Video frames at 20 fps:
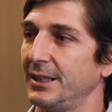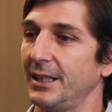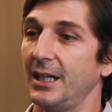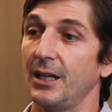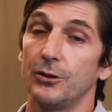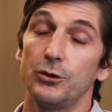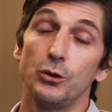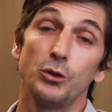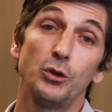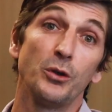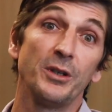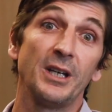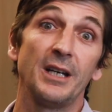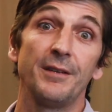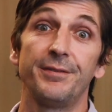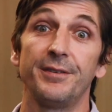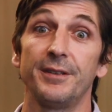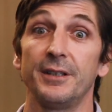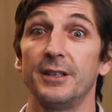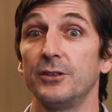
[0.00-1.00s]
Yeah, and you don't
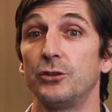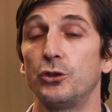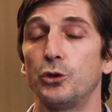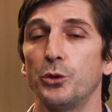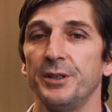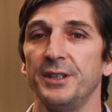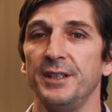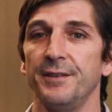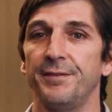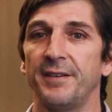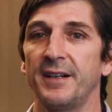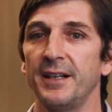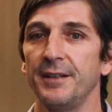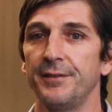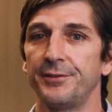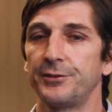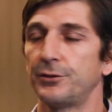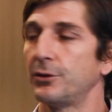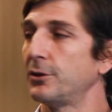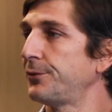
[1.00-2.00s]
have
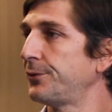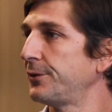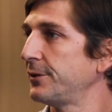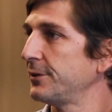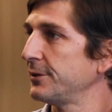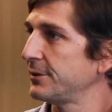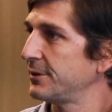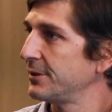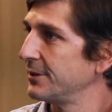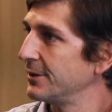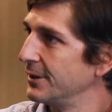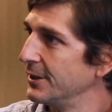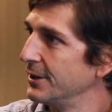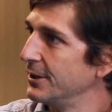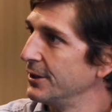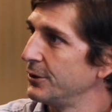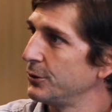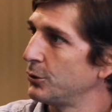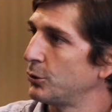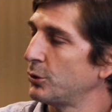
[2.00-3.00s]
25 surfers.
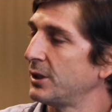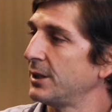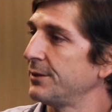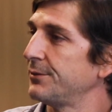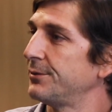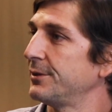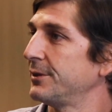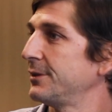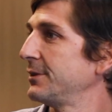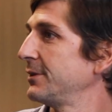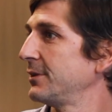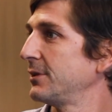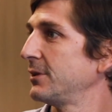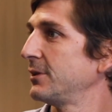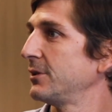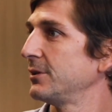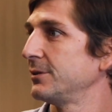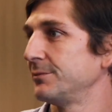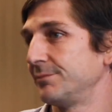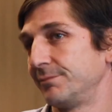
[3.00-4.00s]
You don't have
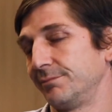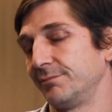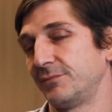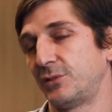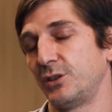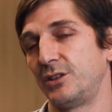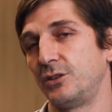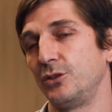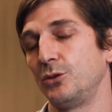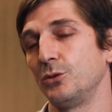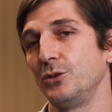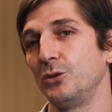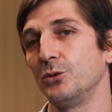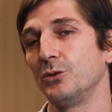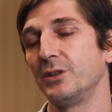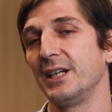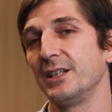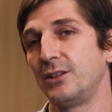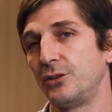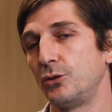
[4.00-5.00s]
you
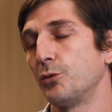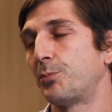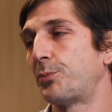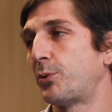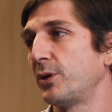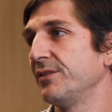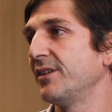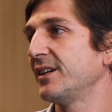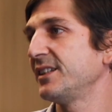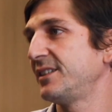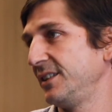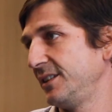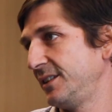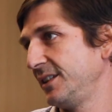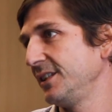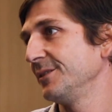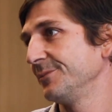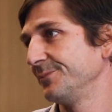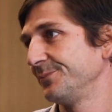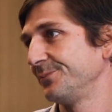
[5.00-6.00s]
get your
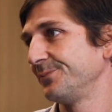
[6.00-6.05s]
privacy.